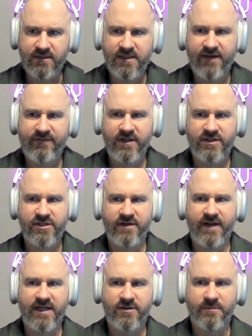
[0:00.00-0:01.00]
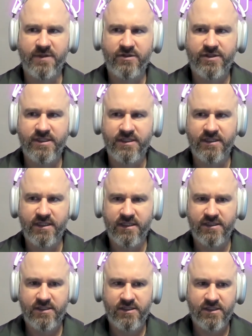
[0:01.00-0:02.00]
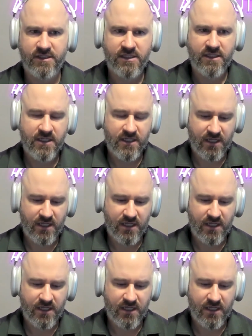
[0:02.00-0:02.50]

definition of attribution is just